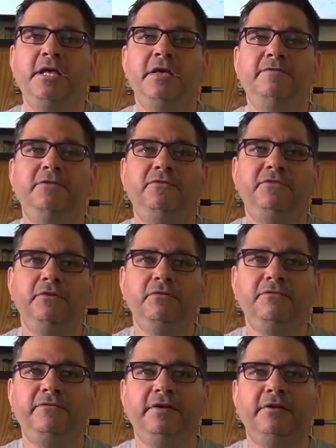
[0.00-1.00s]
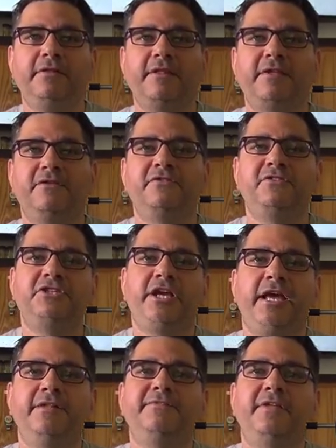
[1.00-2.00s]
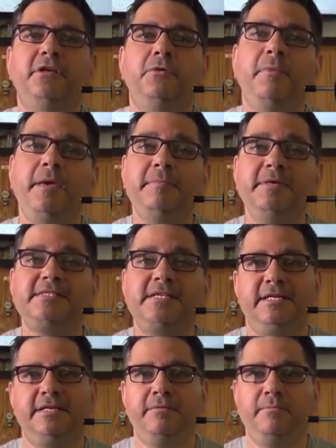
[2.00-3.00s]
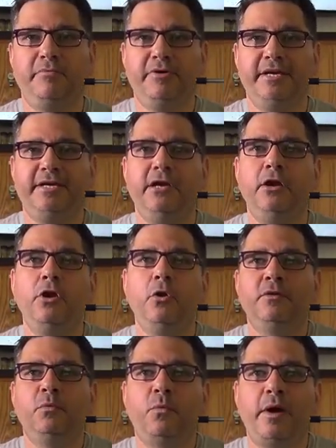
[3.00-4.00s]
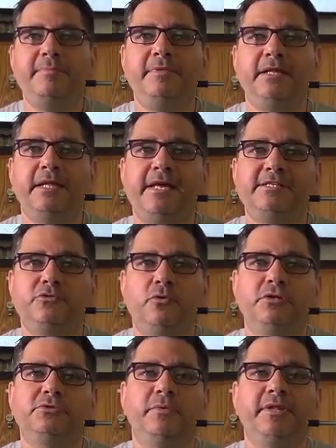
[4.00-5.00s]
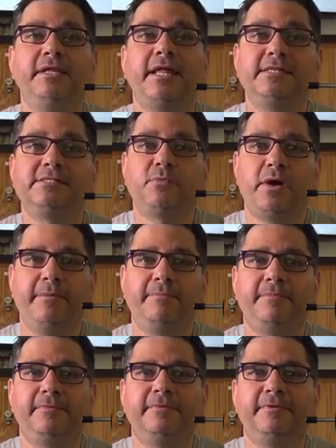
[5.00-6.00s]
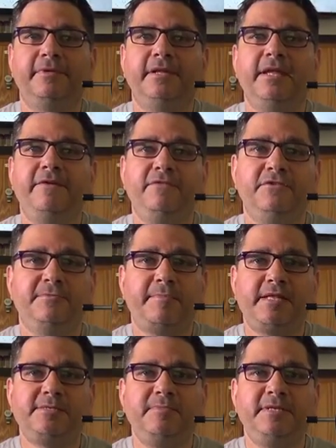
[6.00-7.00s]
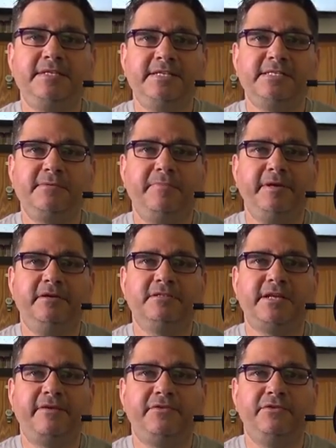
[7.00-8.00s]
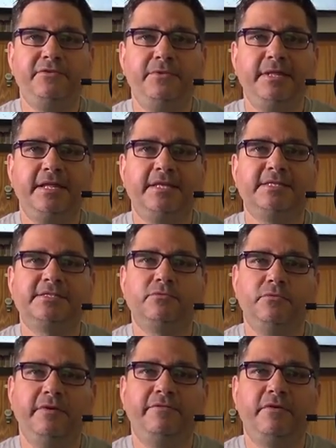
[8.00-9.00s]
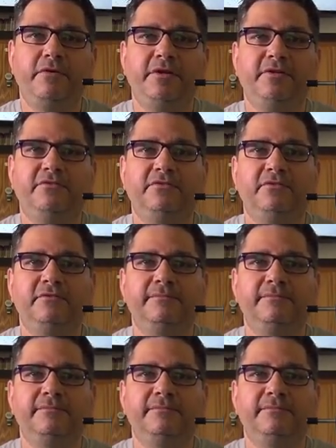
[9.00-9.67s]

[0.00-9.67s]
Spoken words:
If you still feel that there's a chance that you may be seeing debris, wipe the light source with a lens wipe. If your specimen disappears after doing this, refocus.